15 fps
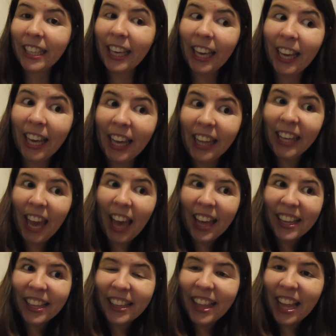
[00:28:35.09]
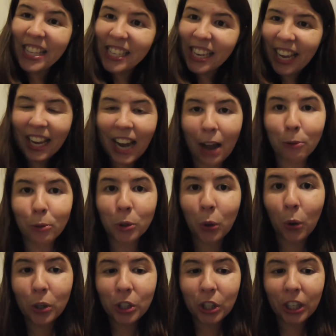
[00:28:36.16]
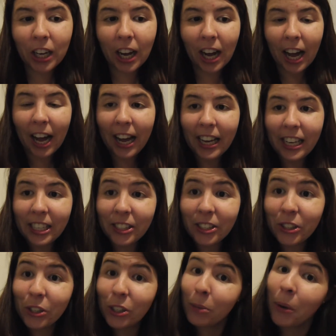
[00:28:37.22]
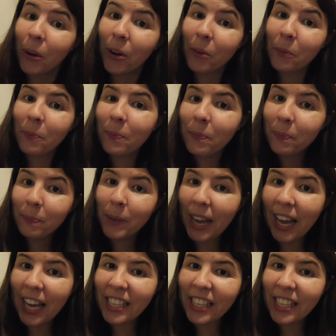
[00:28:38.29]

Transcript: And yeah, that's it. I will talk to you guys tomorrow. Bye,